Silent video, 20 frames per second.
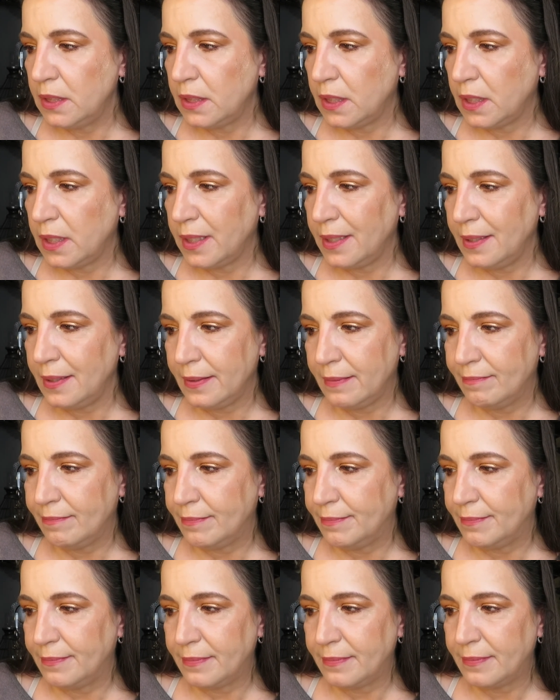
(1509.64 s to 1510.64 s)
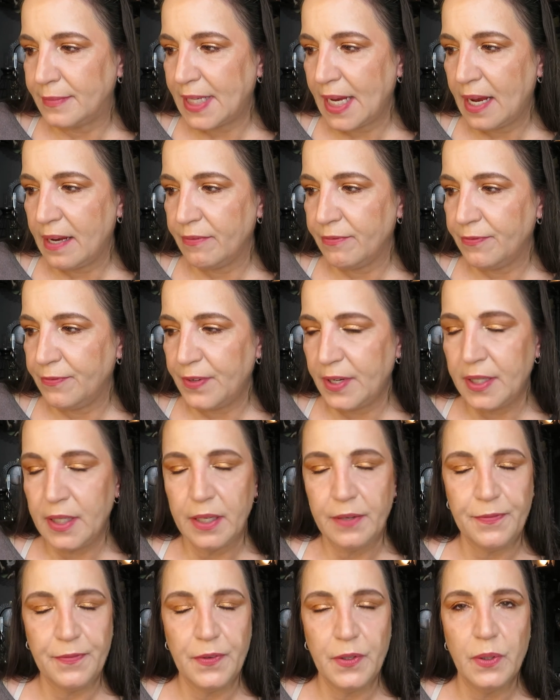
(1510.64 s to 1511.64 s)
I have
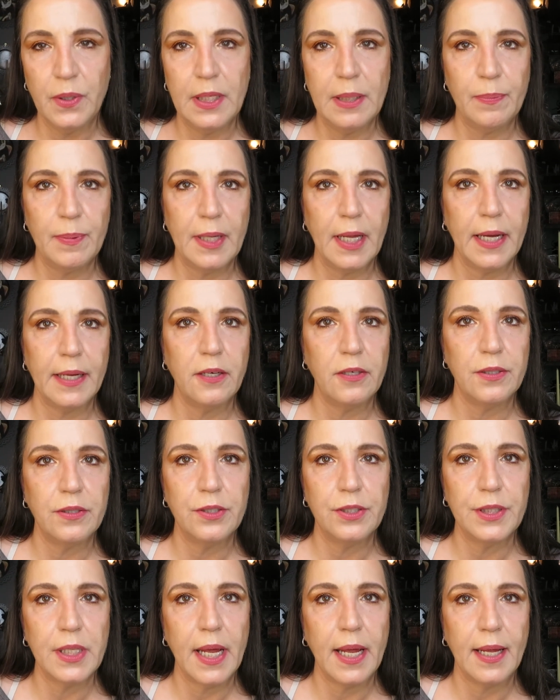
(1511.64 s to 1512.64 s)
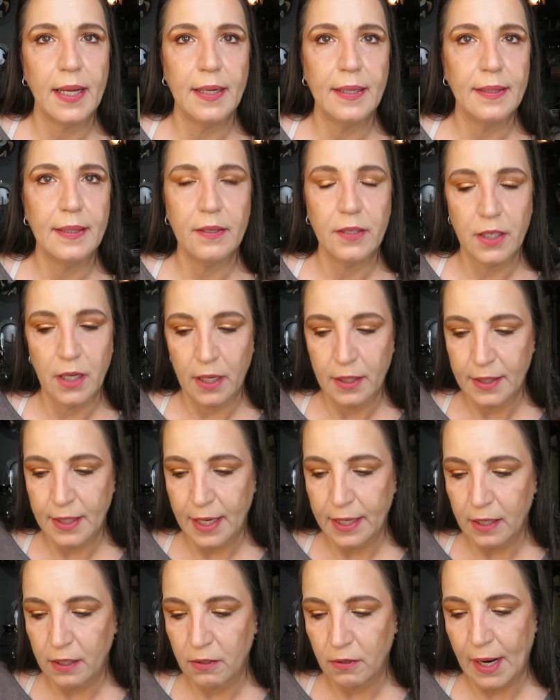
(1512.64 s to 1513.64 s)
very few lip liners and they're not
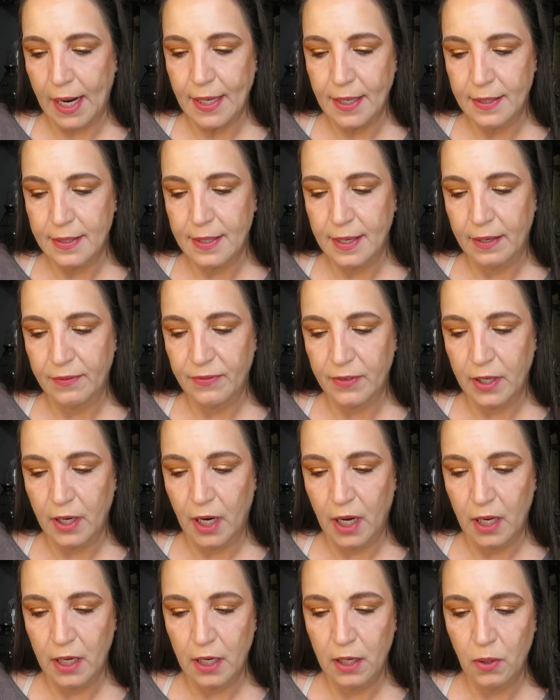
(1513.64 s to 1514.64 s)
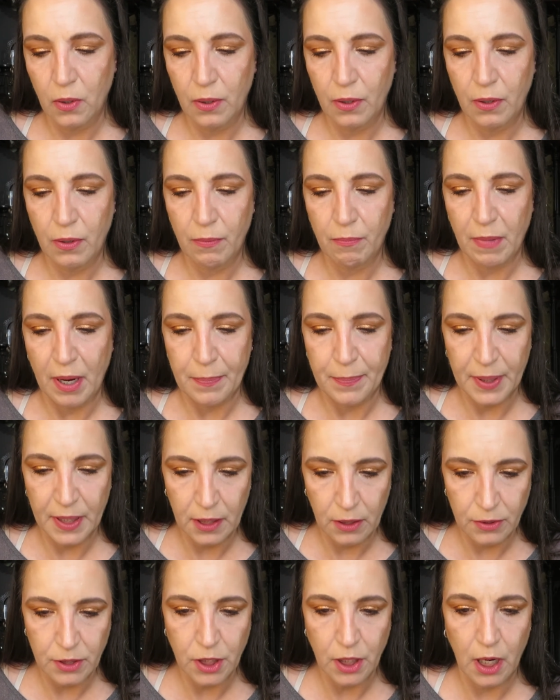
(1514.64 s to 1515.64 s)
that great. I've got my
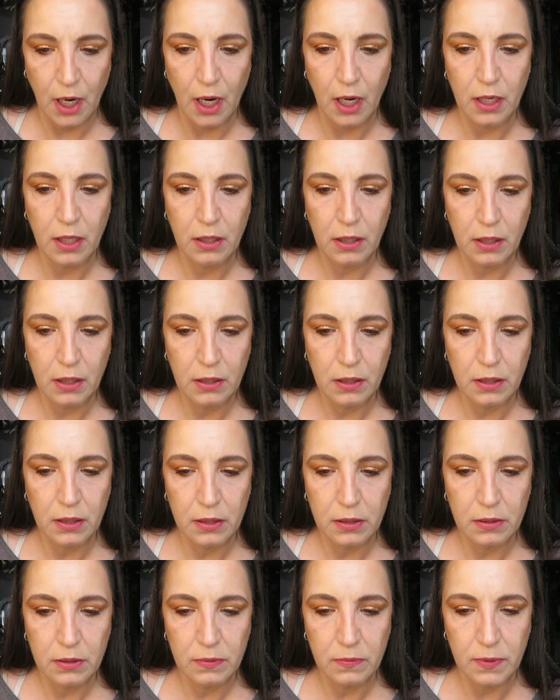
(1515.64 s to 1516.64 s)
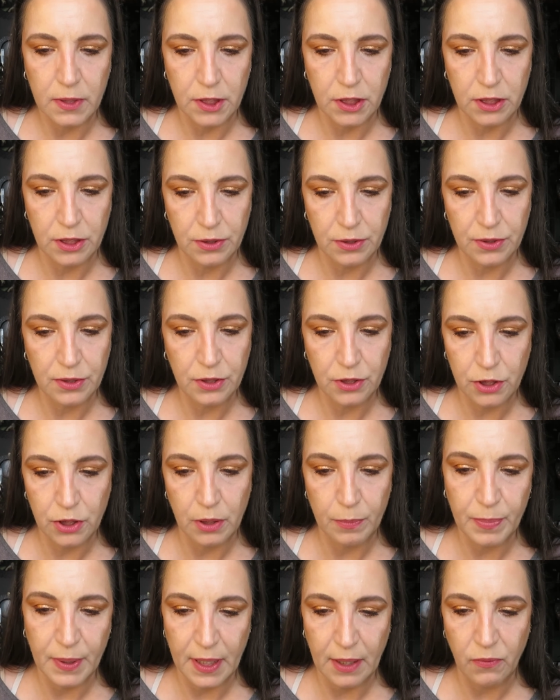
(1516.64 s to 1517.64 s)
Pillow Talk, which is
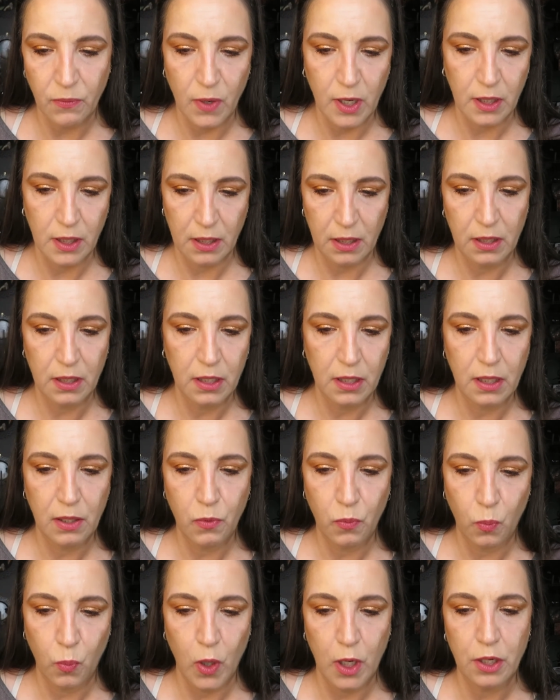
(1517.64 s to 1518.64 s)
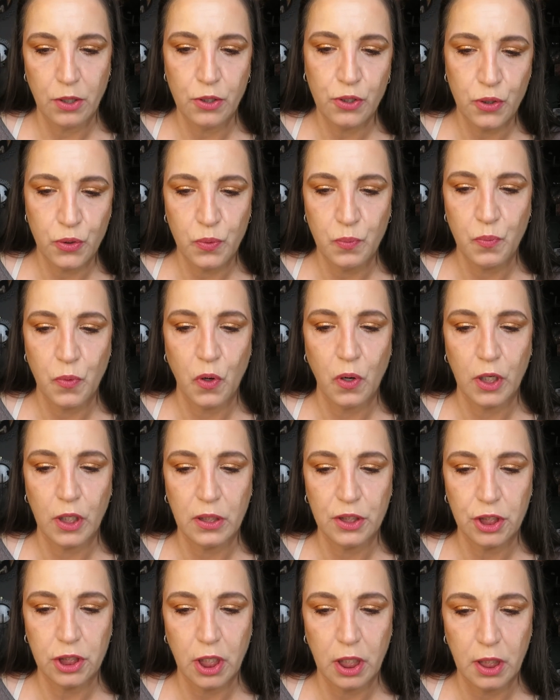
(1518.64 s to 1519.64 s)
good, but I want one or two
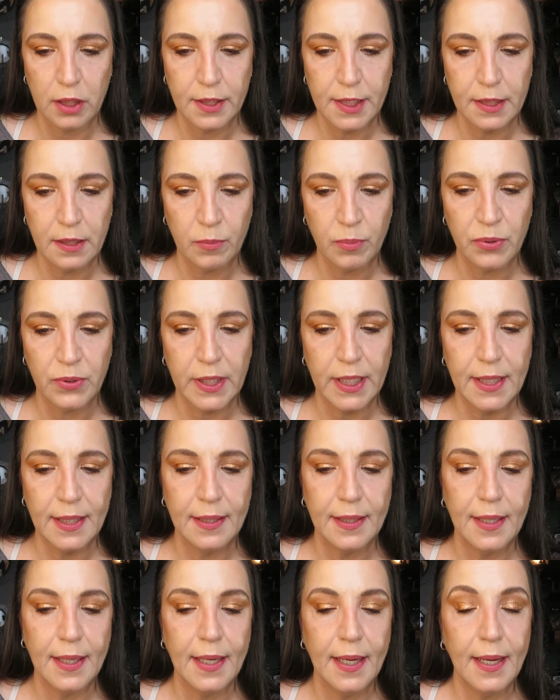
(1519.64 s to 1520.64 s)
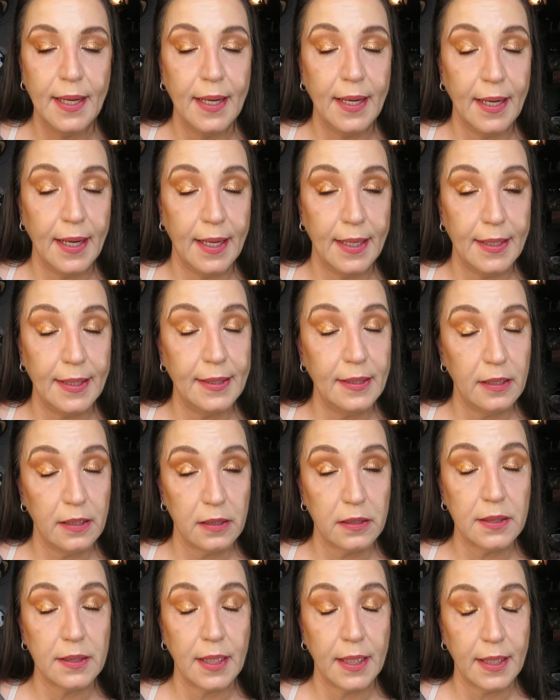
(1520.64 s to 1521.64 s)
more Charlotte Tilbury, and it
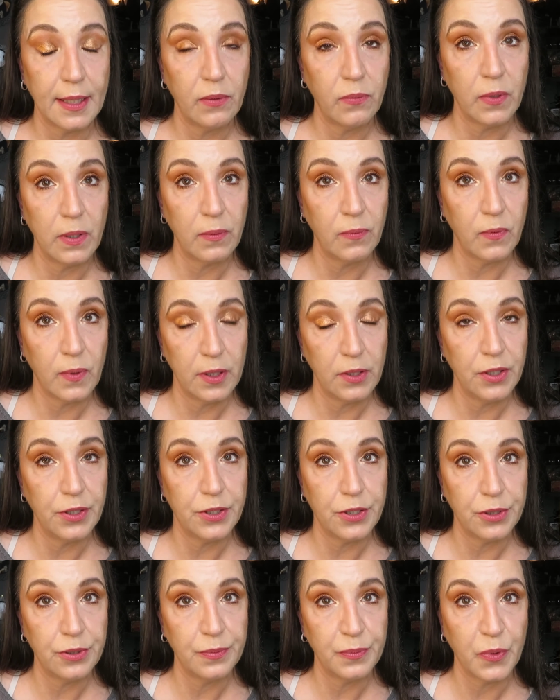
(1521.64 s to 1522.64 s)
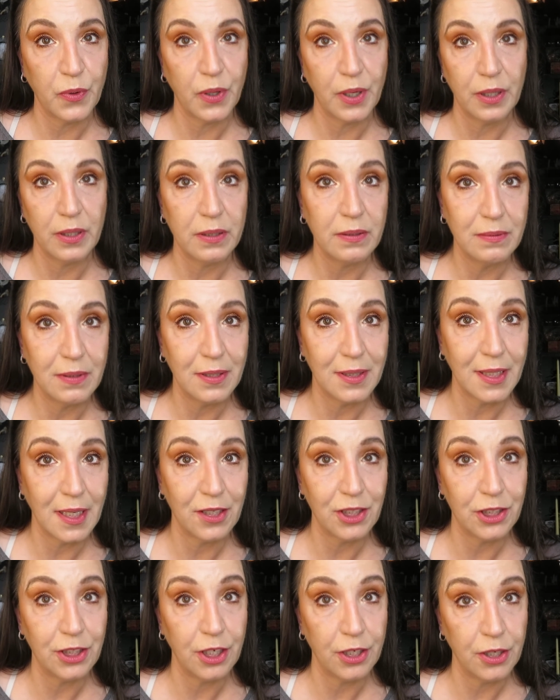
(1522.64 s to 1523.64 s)
looks like I want one or two more
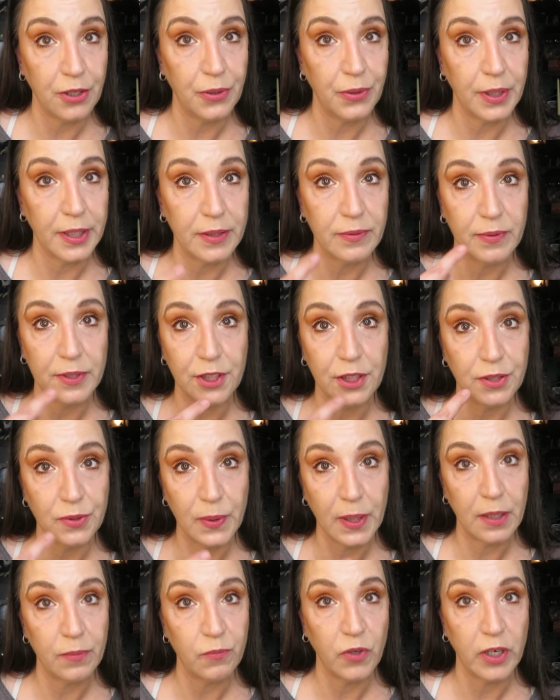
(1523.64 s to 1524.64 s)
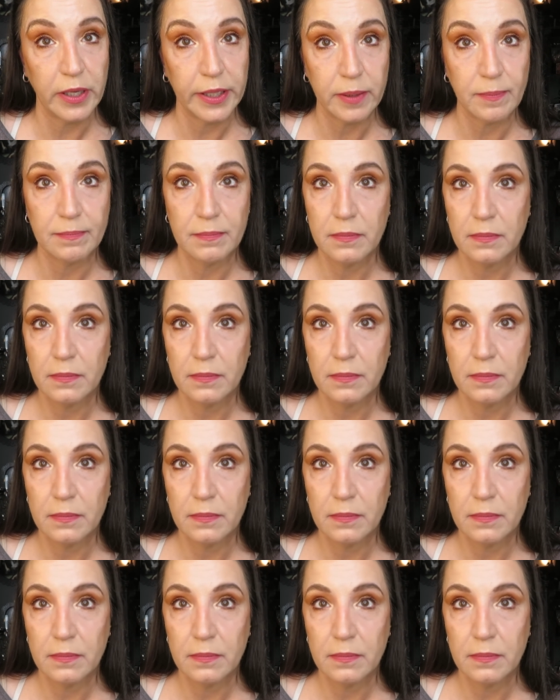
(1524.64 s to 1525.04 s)
Natasha Denona, which is what I'm wearing.